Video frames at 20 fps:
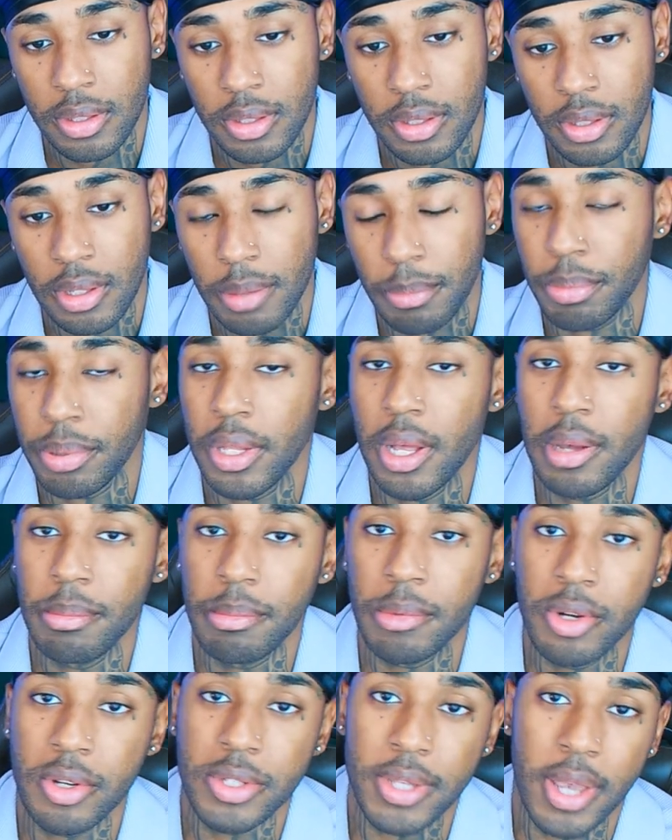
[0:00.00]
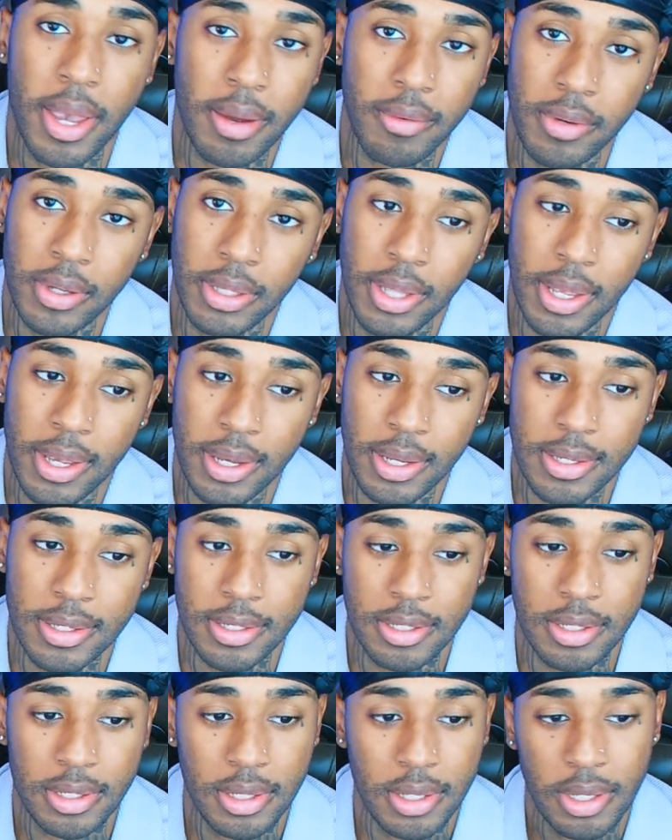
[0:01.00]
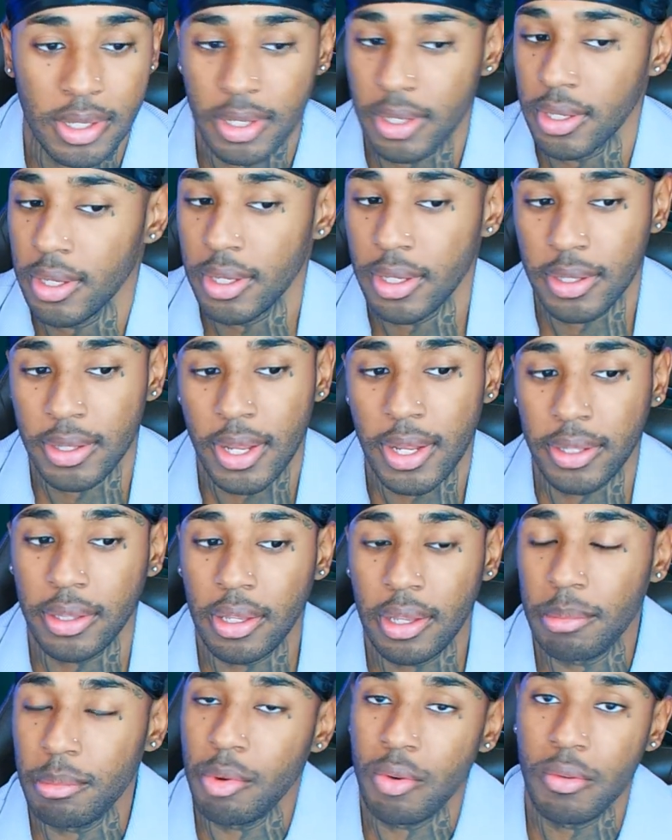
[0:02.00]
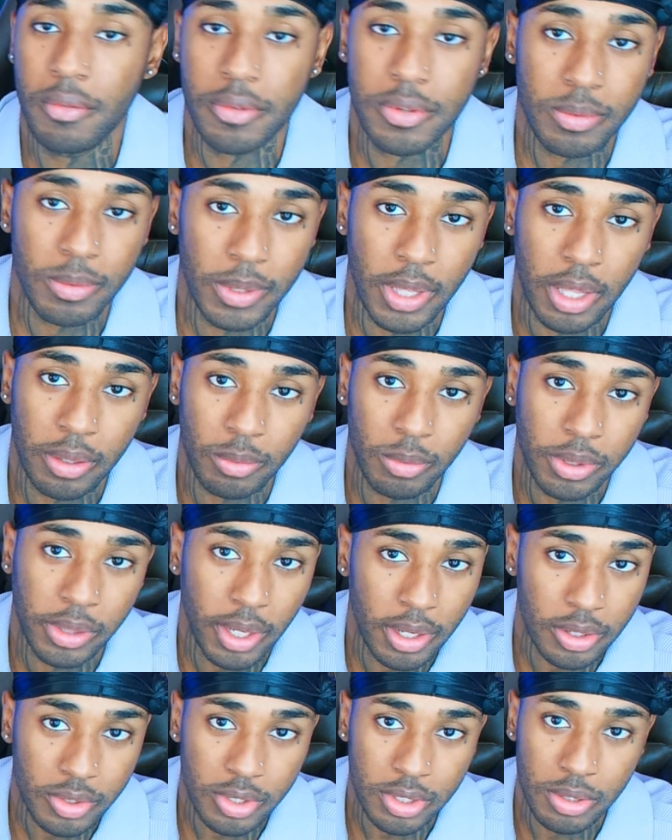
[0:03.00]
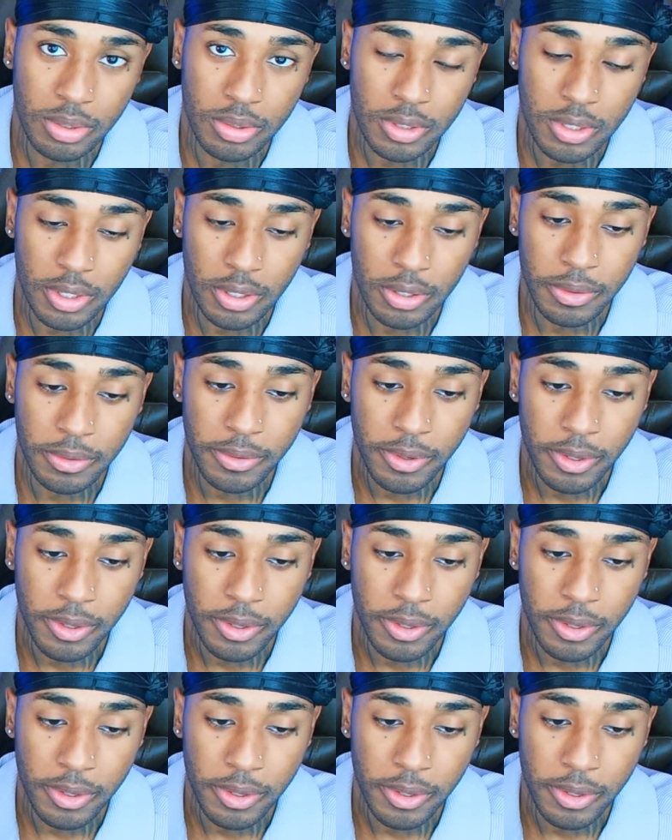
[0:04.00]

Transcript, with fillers: the plumbers, everything, cause nothing moves without without you. So